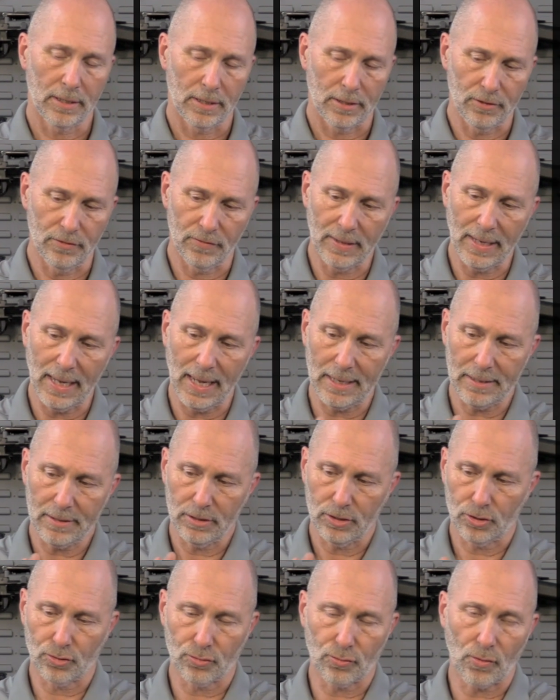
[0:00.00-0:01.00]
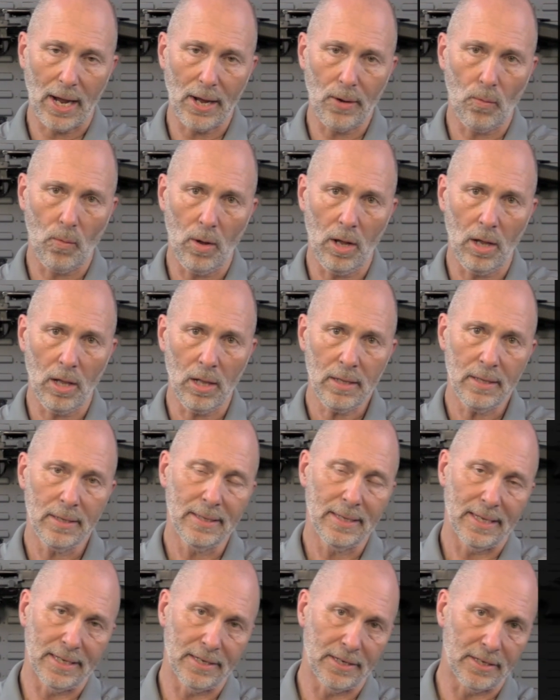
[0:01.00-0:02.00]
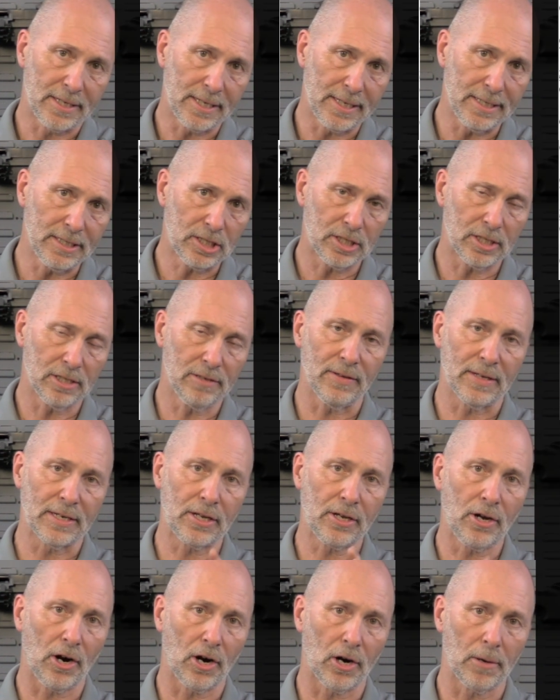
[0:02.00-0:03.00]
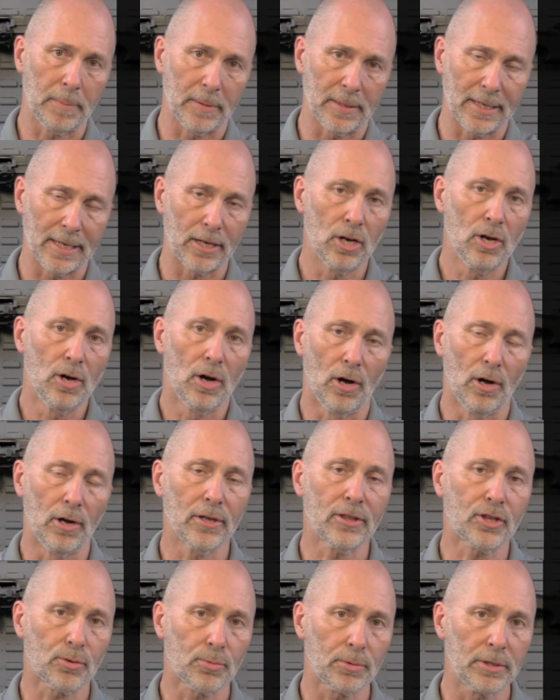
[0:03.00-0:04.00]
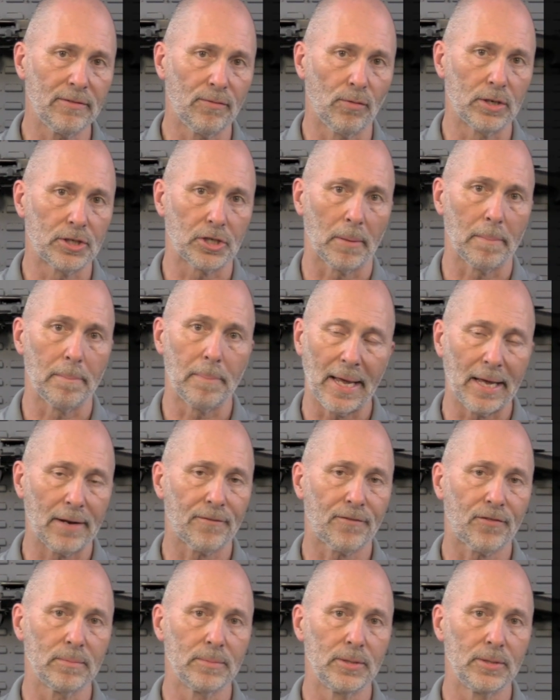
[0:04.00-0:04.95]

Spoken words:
You've got drywall and adhesive and carpeting, all three of which are banned from